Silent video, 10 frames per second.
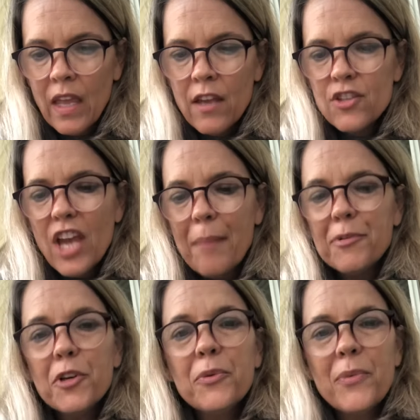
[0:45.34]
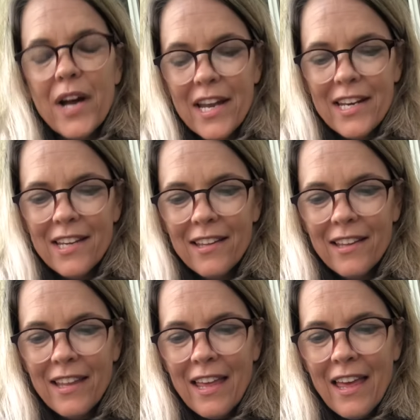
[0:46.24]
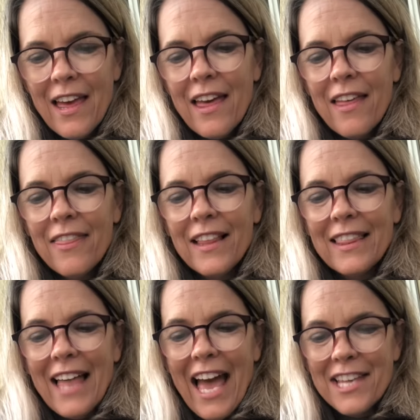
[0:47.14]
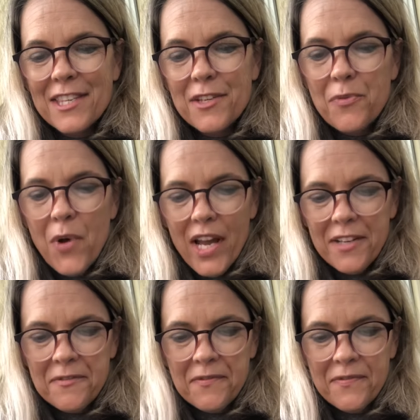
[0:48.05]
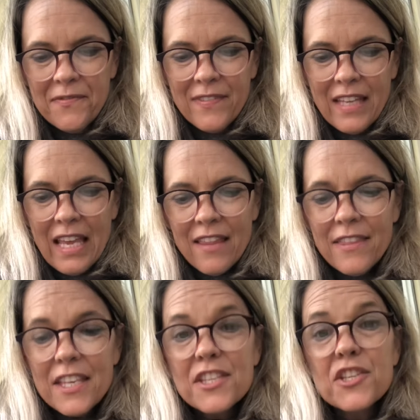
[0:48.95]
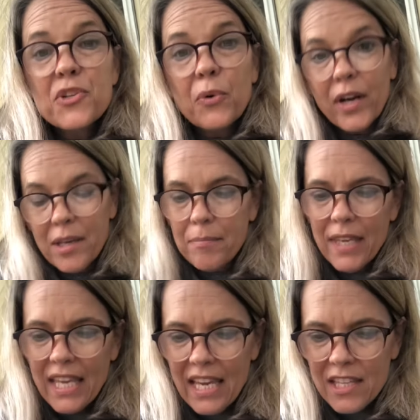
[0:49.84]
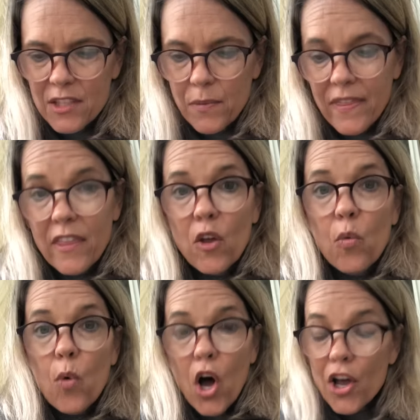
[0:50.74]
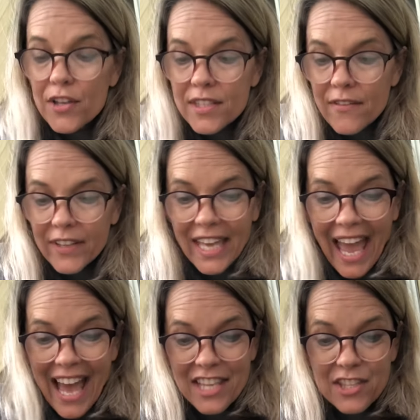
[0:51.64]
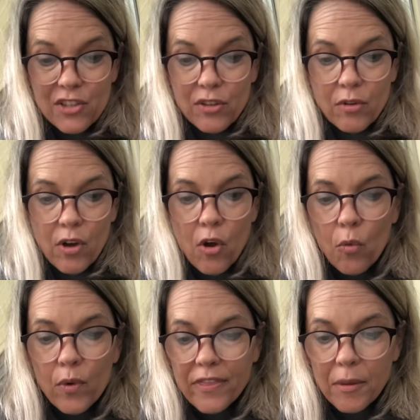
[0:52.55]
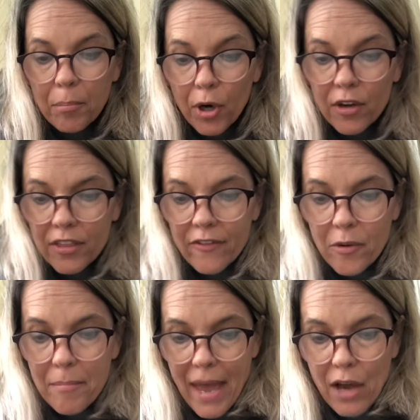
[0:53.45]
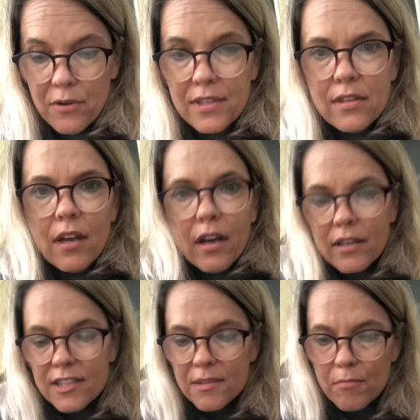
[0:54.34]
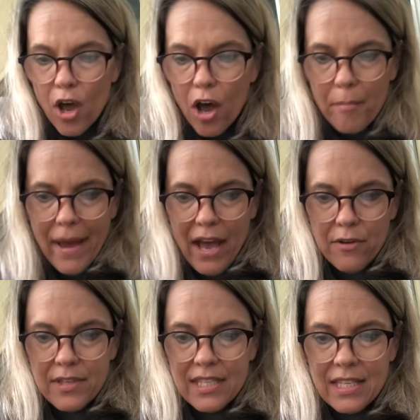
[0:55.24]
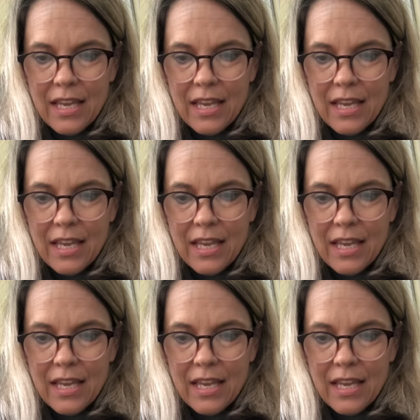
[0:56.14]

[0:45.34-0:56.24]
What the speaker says: Chapter 1, The Last One. This story begins within the walls of a castle with the birth of a mouse, a small mouse,